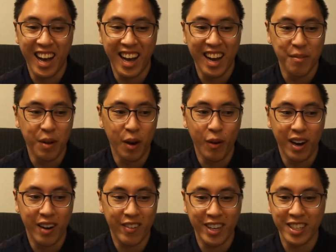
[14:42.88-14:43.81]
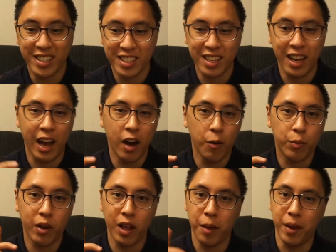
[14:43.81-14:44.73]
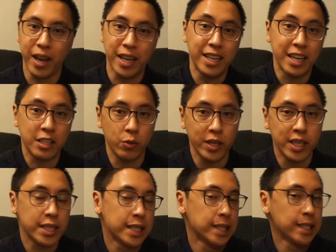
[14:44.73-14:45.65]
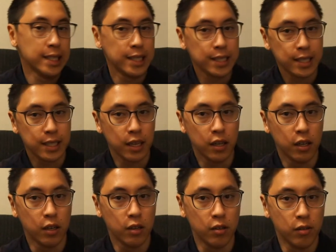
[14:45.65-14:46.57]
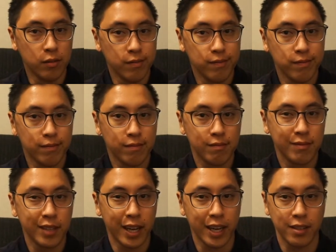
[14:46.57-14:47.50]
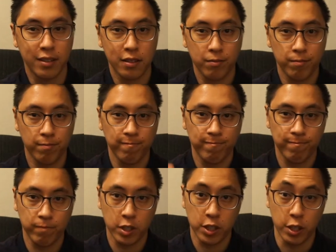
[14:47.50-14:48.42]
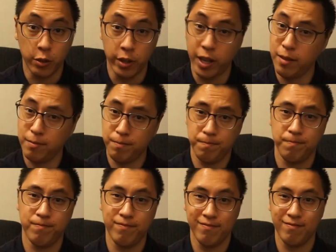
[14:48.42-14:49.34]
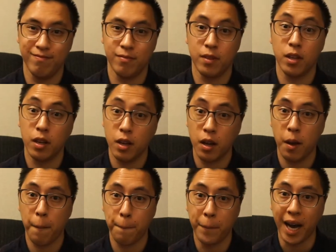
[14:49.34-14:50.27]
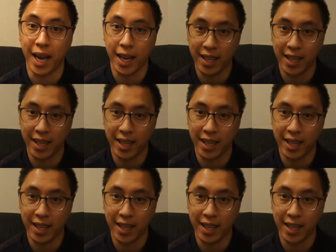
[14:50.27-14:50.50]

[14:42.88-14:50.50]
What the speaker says: But whatever it is, I'll probably make it next week. So I guess see you then. Bye.